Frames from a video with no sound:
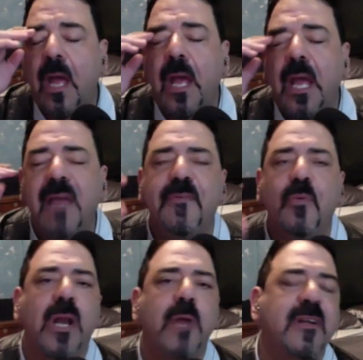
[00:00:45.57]
If you want
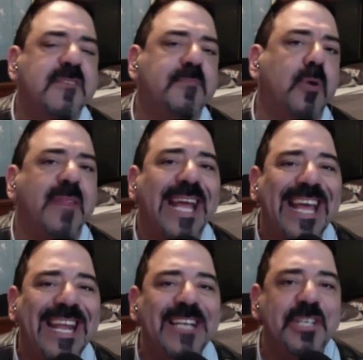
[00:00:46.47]
to explore the
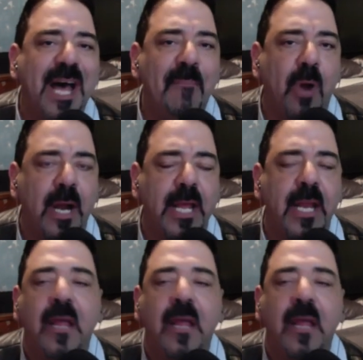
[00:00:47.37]
hidden job market,